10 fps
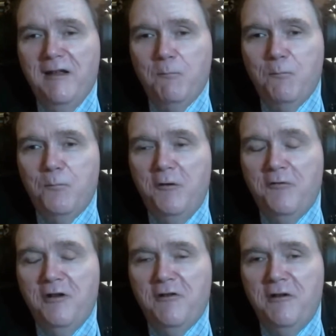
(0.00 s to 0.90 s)

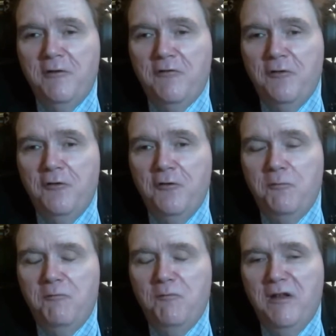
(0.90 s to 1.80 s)
posted it to YouTube,
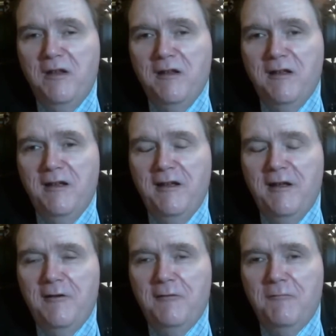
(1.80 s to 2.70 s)

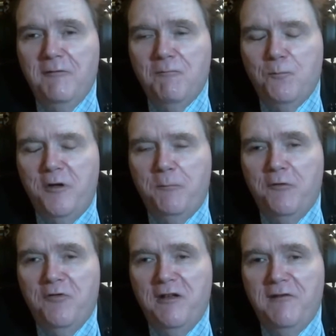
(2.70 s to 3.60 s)
and
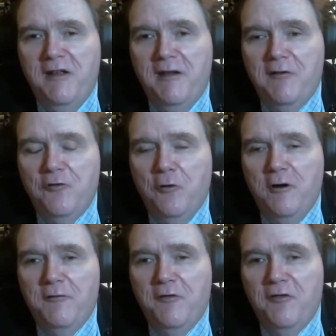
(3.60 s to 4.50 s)
people said they
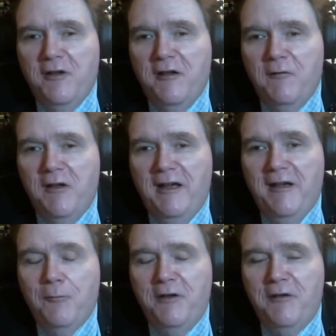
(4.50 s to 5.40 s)
enjoyed the singing. They
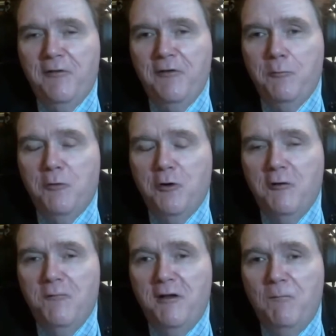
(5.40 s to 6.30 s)
asked me to do more
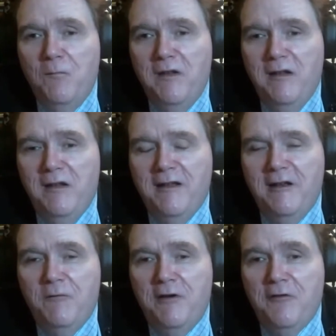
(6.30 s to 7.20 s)
of it. It
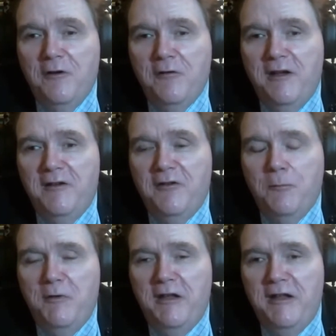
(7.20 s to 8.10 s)
eventually led to
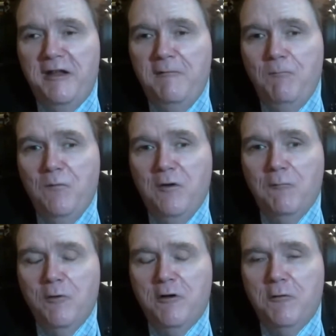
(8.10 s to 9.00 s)
me
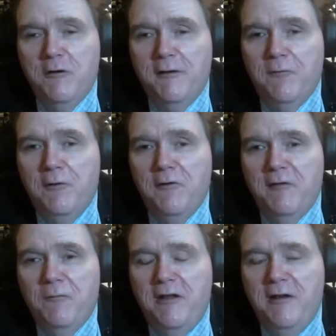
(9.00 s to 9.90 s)
recording
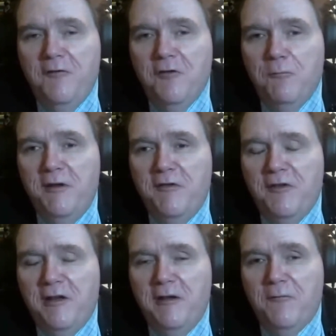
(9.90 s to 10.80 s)
full-length videos of me
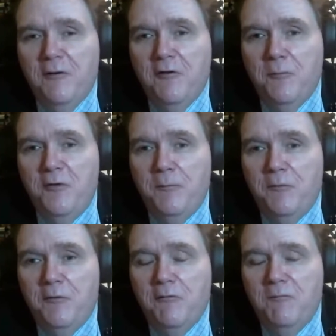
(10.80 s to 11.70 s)
singing for other
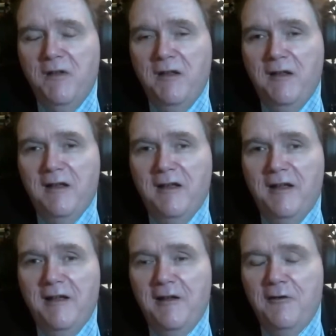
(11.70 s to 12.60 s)
people.
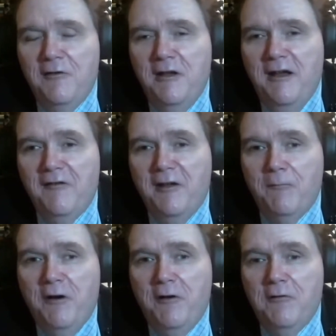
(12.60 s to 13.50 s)
And as
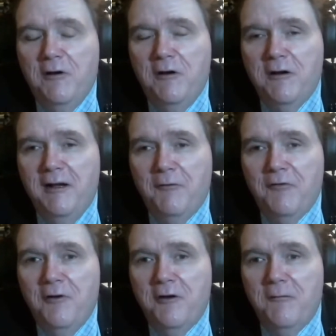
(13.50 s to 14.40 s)
I've gone along, I've
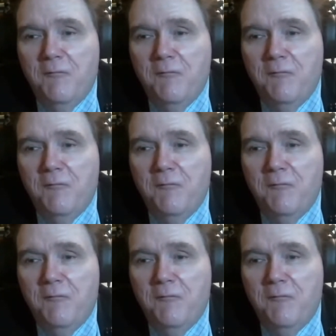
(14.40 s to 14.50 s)
sung it